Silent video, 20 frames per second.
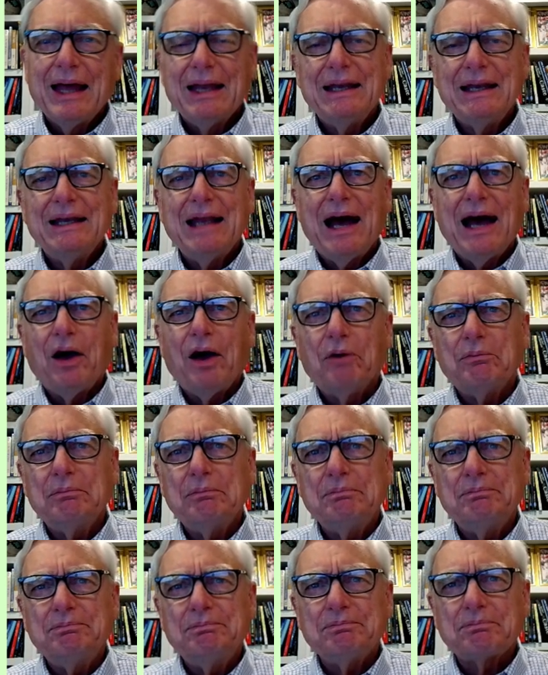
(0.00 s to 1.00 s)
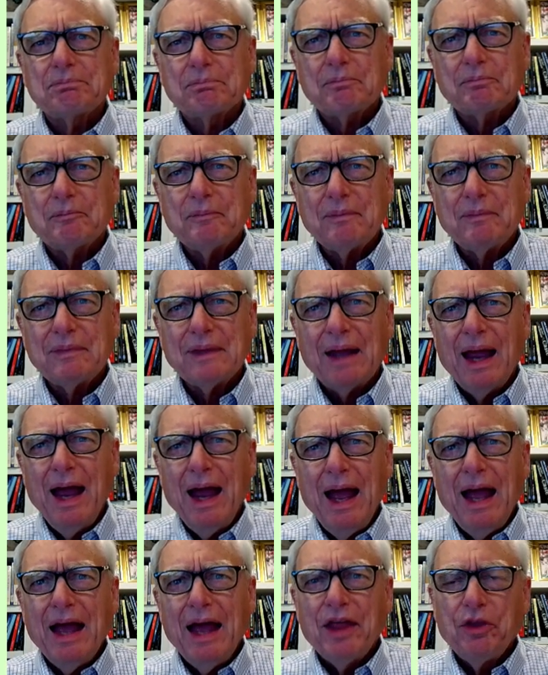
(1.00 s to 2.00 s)
Now,
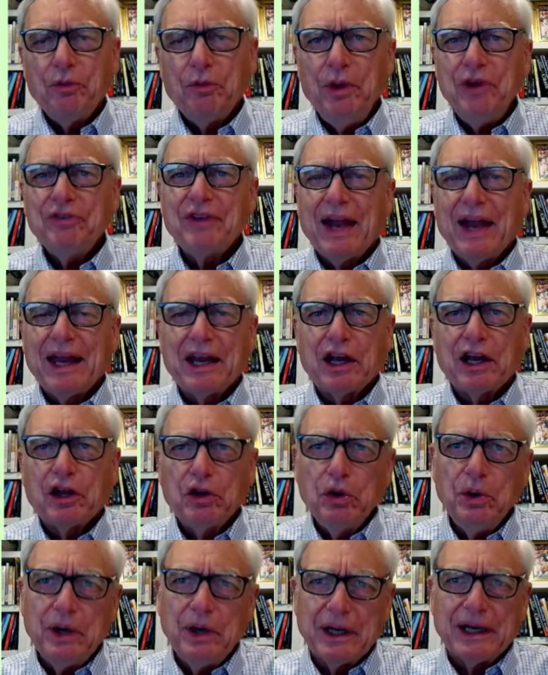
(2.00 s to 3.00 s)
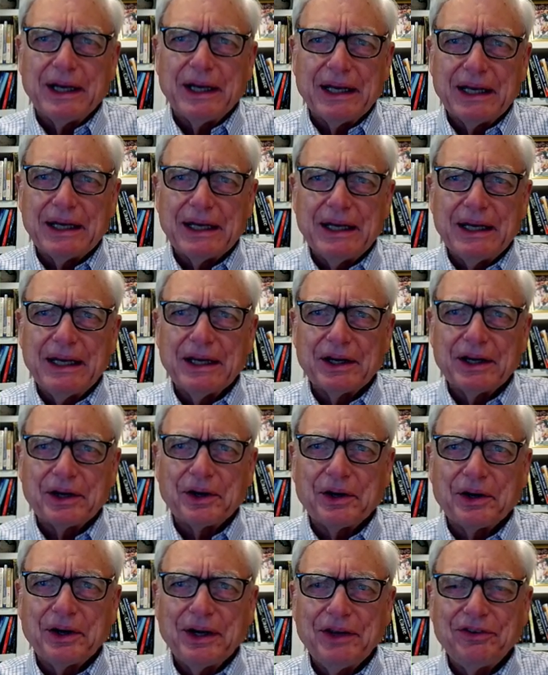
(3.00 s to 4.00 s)
the reason I included it in
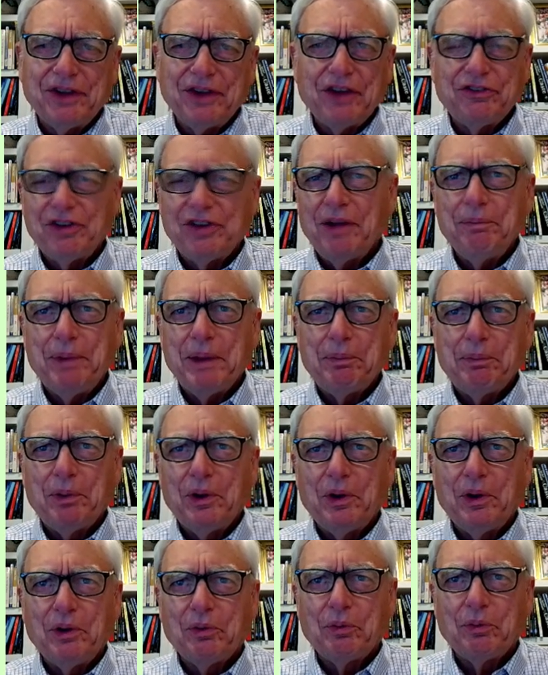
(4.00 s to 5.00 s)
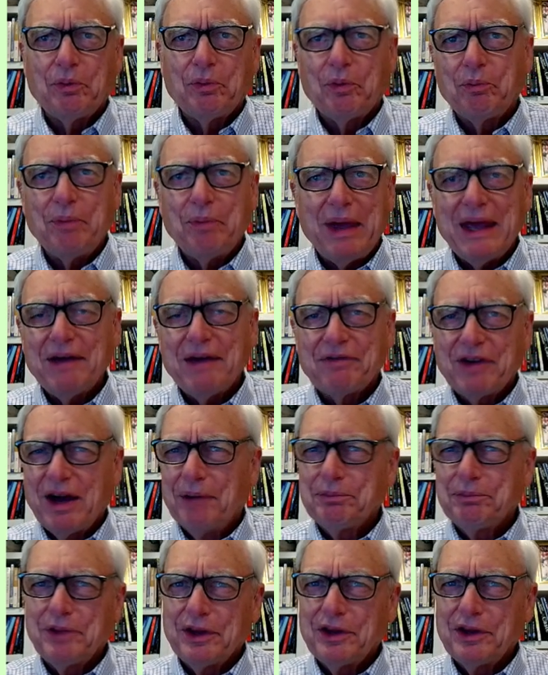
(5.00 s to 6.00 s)
here is that some people may have
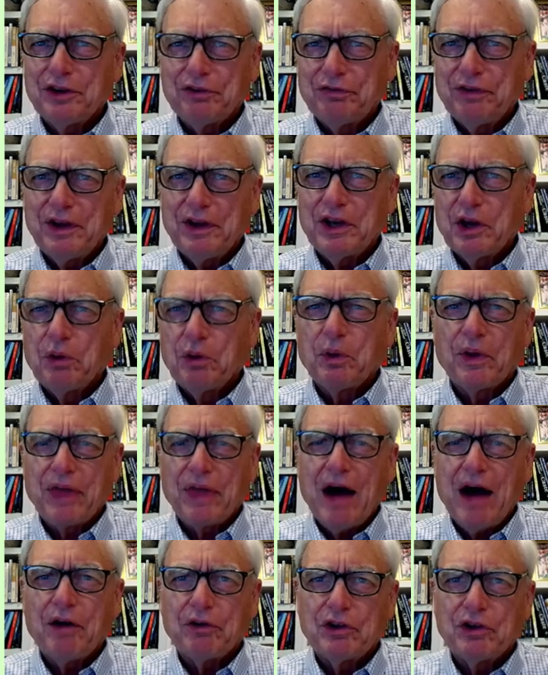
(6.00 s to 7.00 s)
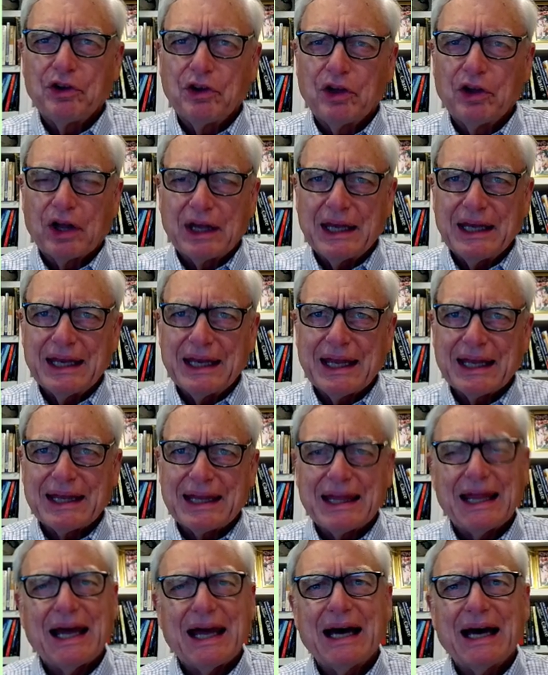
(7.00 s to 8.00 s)
come to this video without looking at
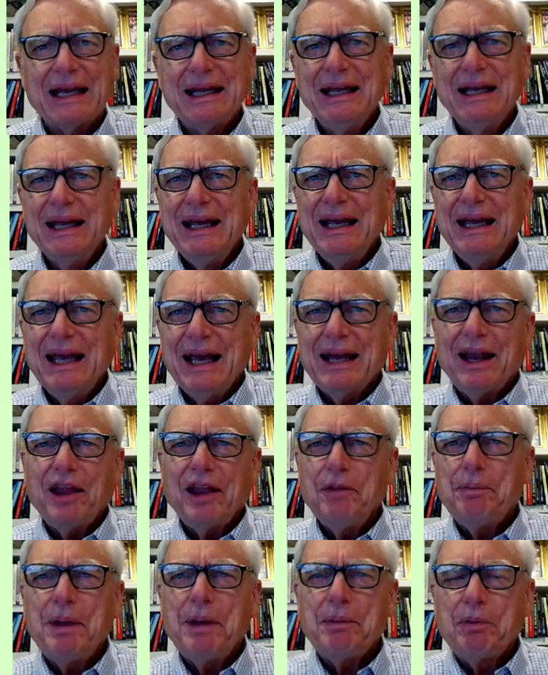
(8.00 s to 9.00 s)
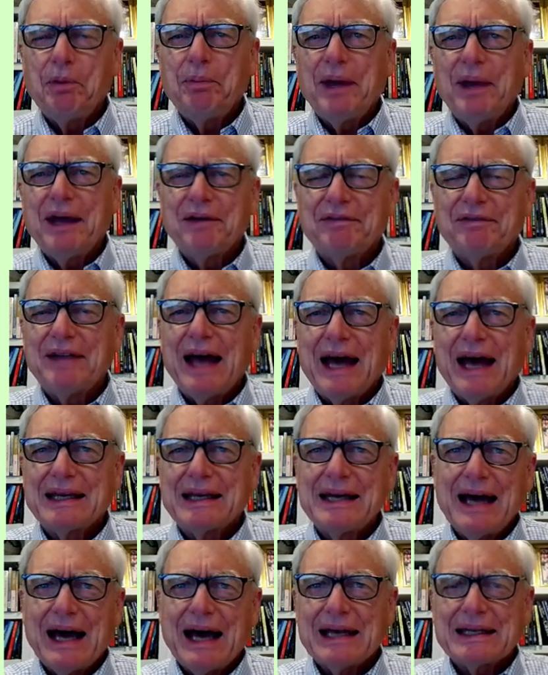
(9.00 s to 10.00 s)
that, and other people may have
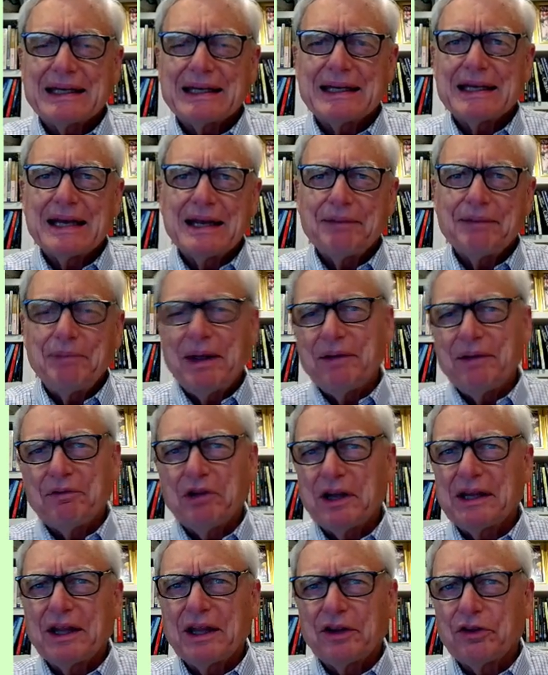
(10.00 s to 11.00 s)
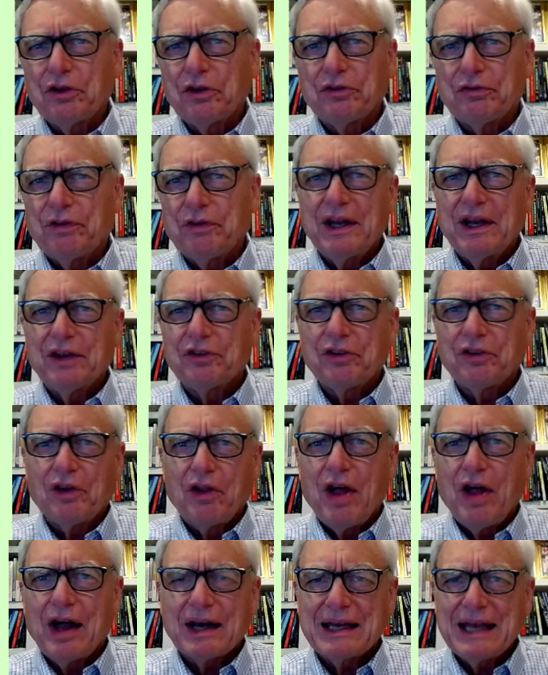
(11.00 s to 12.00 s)
looked at those videos a
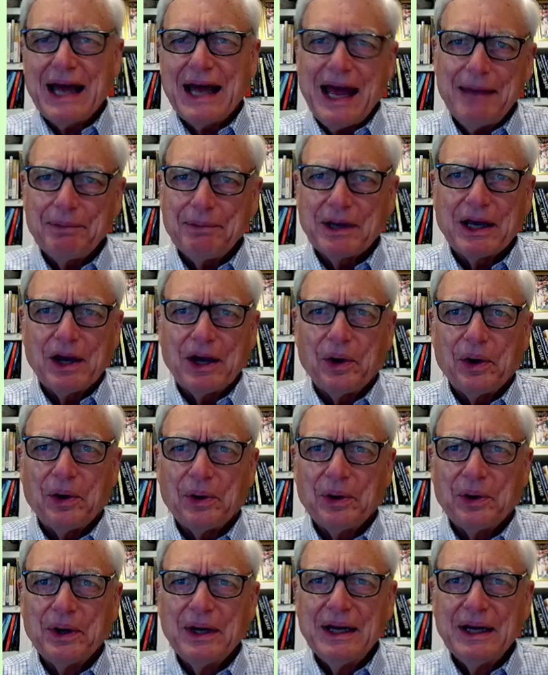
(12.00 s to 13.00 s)
long time ago,